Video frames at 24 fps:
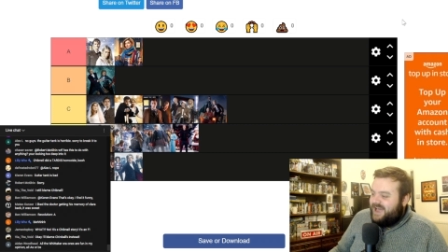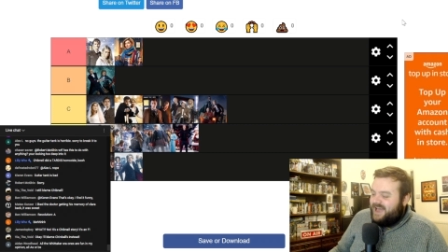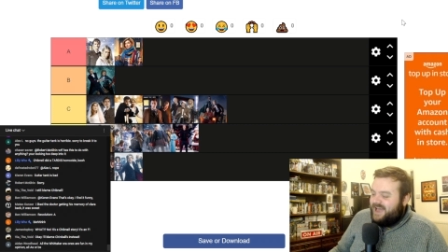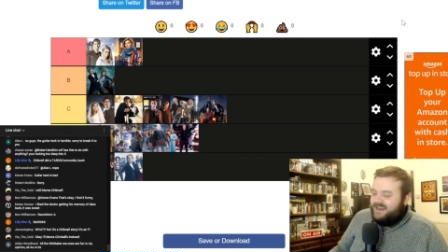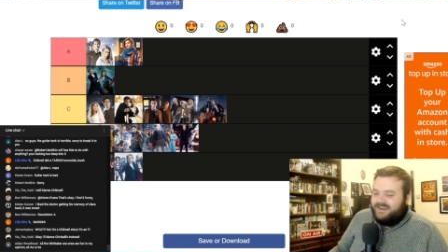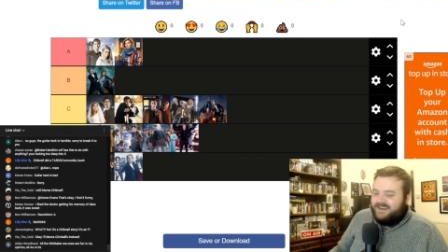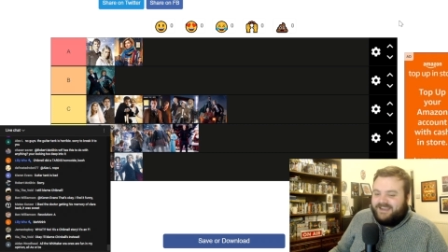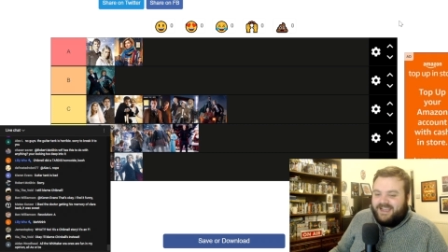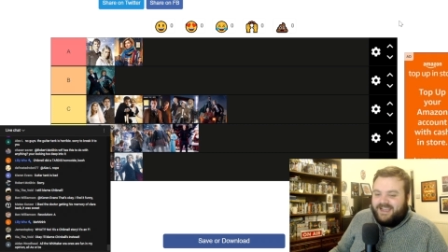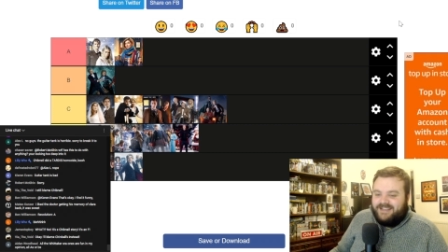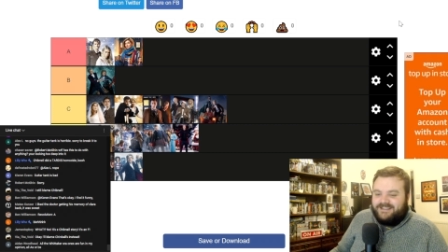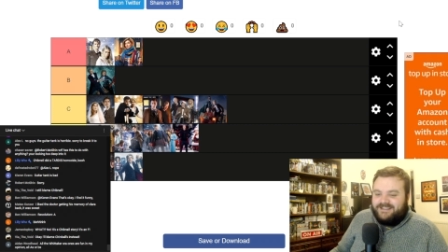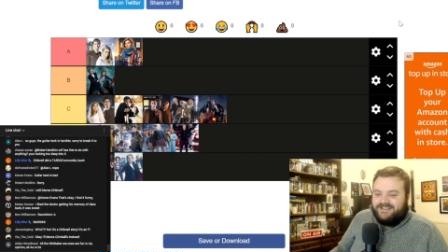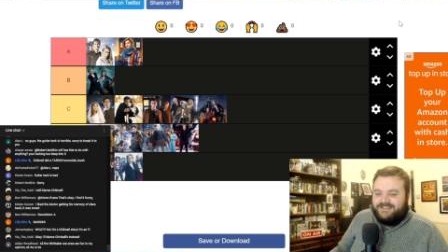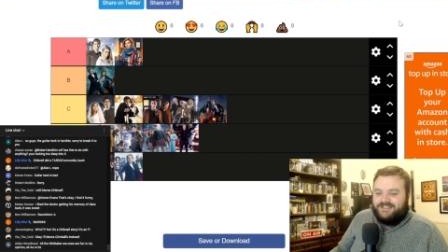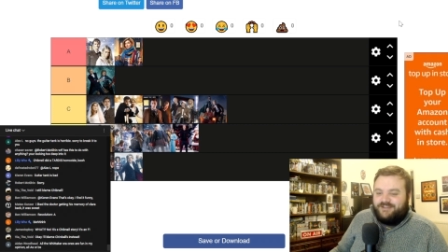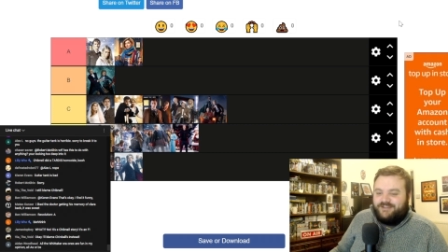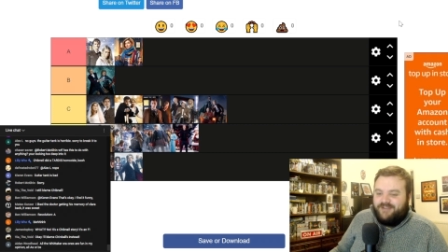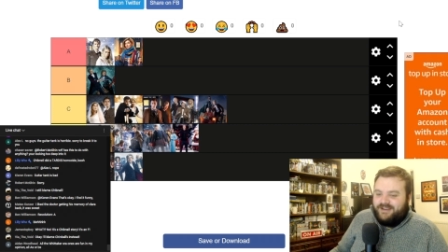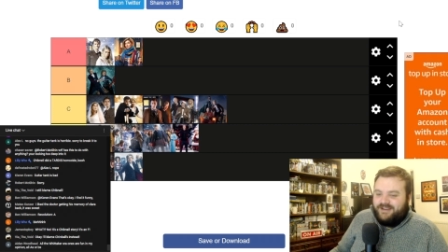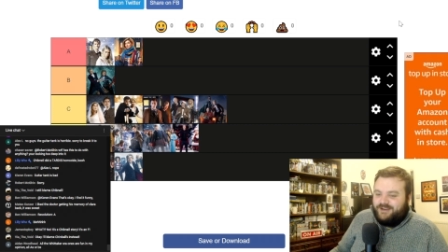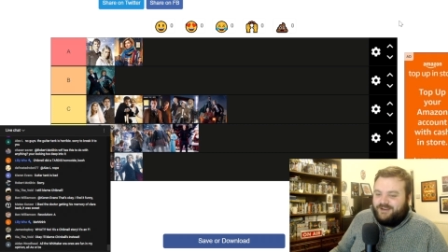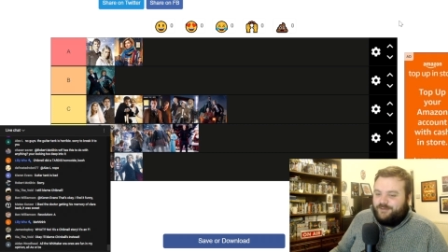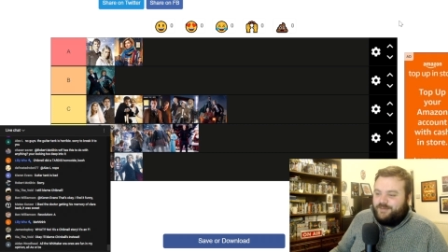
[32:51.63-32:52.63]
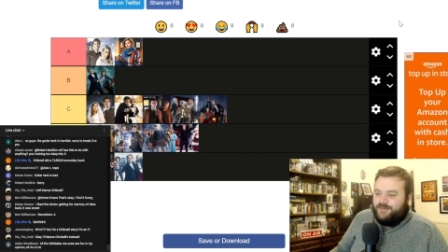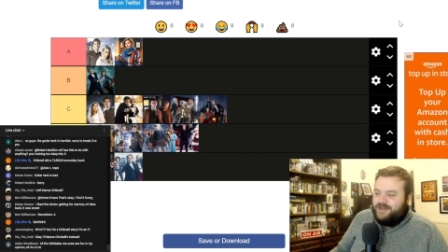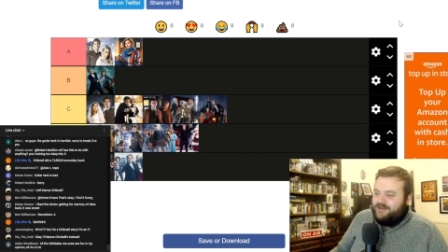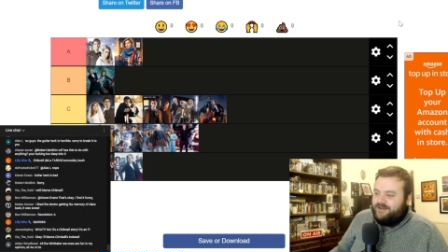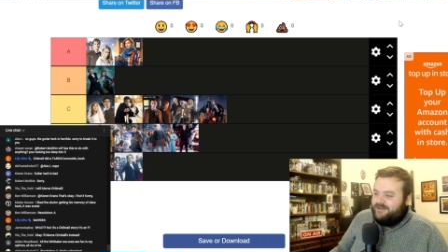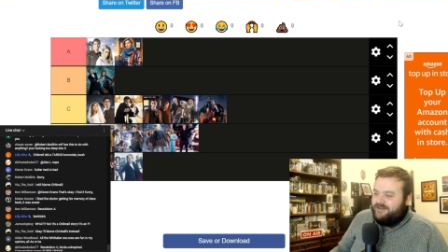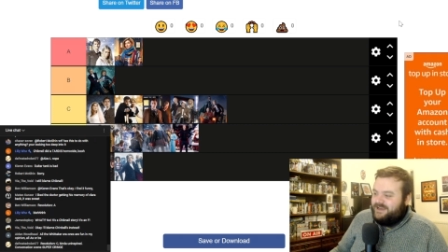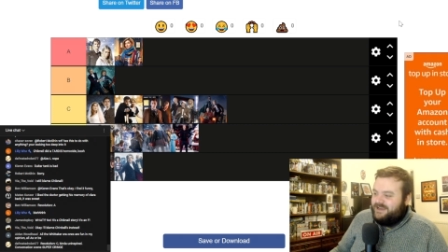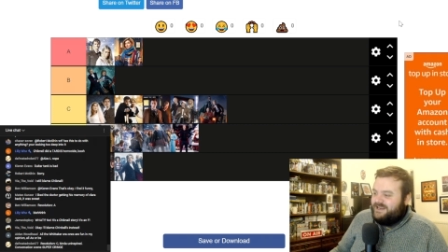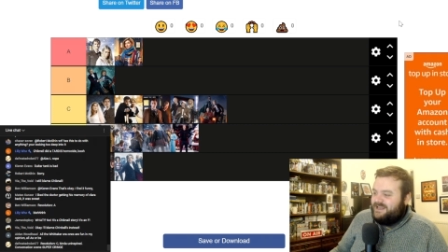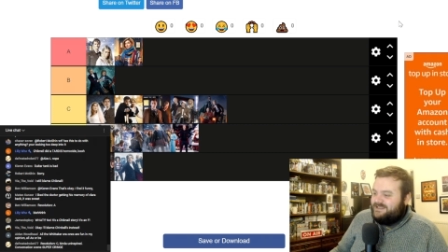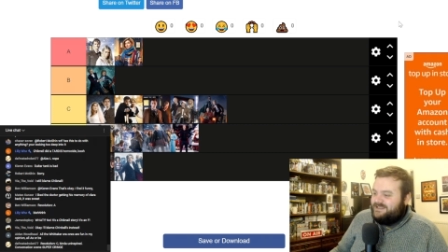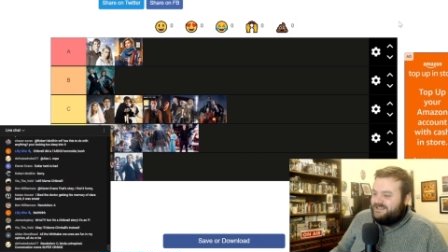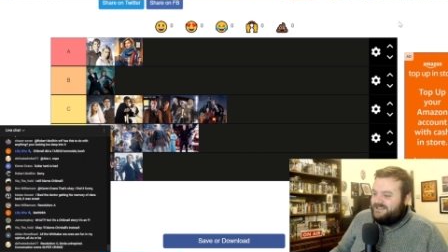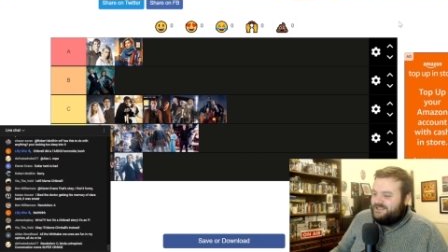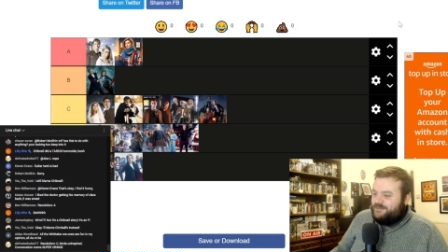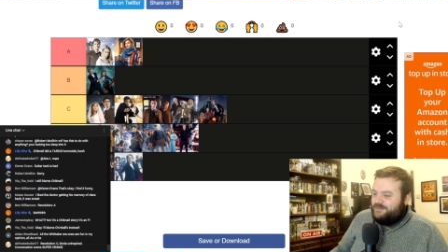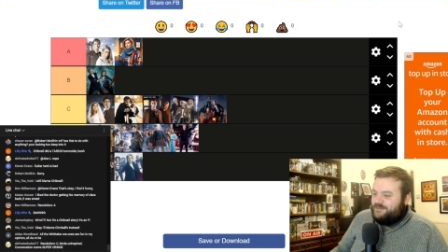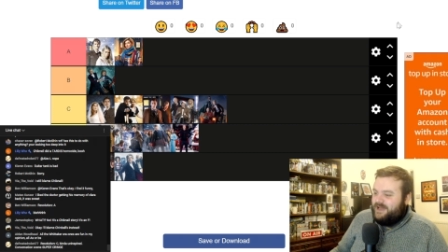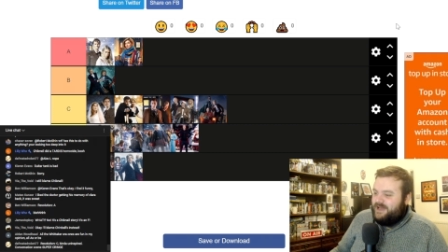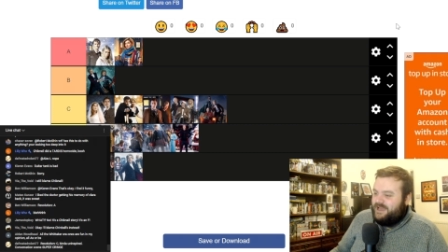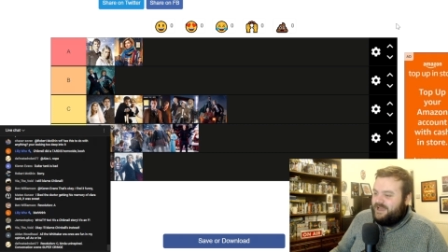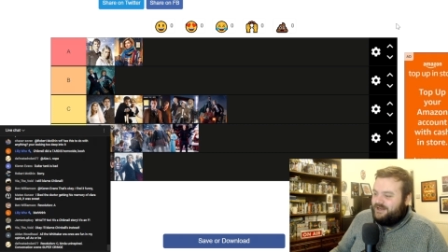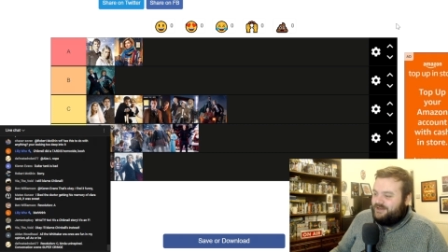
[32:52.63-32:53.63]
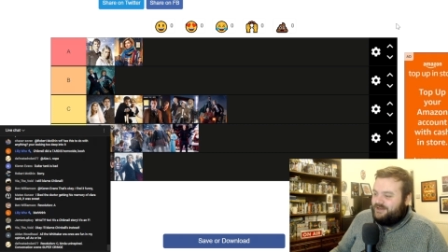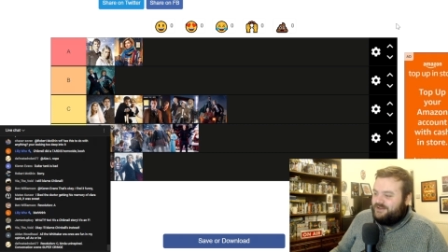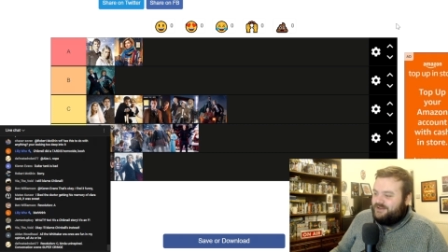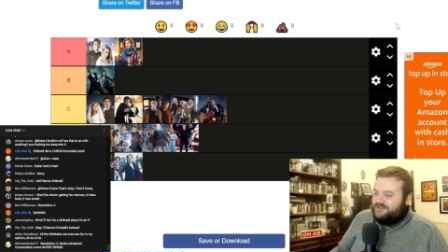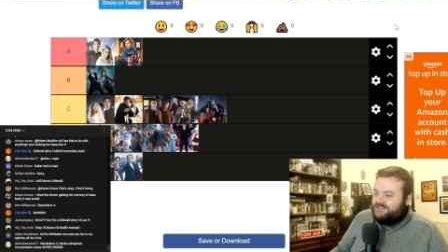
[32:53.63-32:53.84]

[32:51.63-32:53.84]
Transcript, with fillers: allocated surrender period has expired,